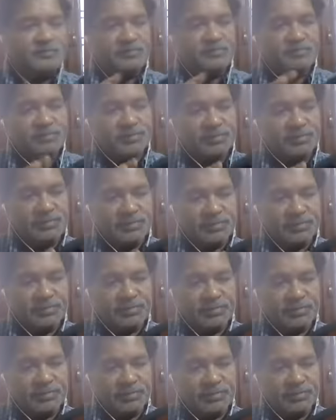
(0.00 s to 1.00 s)

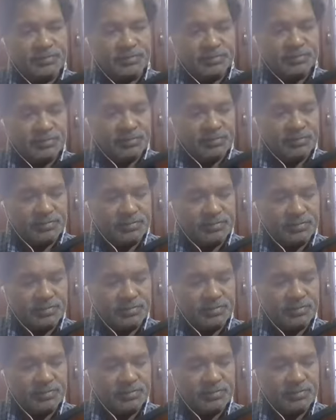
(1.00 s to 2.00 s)

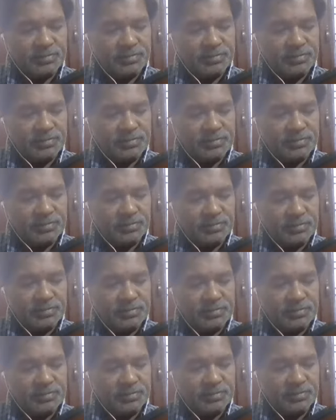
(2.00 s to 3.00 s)

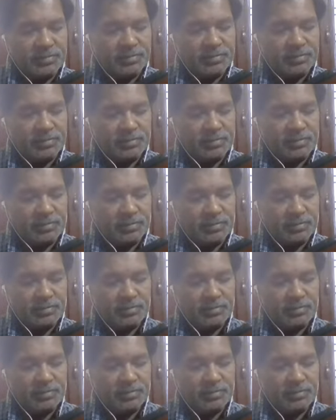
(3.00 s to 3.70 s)
Nothing is said.